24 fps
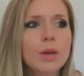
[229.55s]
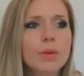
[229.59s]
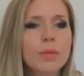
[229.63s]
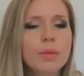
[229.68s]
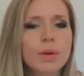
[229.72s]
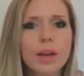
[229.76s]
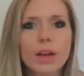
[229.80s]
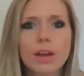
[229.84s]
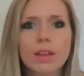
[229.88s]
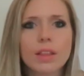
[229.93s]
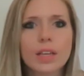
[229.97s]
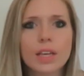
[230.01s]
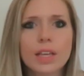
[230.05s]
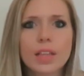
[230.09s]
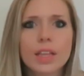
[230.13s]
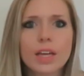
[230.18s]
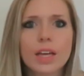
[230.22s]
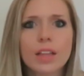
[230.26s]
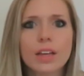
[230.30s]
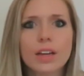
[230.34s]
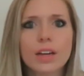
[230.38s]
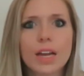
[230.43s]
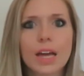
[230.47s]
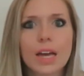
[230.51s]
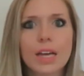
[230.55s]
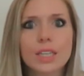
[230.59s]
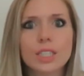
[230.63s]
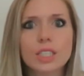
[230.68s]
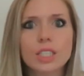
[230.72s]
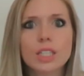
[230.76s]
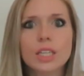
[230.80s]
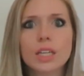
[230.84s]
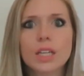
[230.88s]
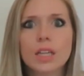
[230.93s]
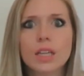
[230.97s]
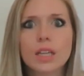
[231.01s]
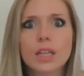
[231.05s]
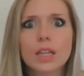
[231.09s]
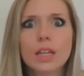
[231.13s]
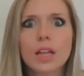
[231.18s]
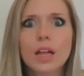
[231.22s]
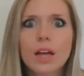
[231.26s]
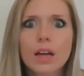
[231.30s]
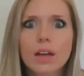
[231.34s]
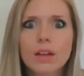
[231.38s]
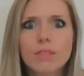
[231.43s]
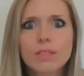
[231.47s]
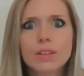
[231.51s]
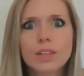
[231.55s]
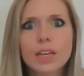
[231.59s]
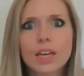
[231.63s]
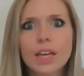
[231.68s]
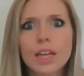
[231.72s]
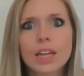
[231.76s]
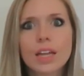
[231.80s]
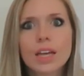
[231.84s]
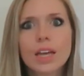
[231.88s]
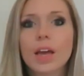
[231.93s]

Went out to eat the other day and she loved it.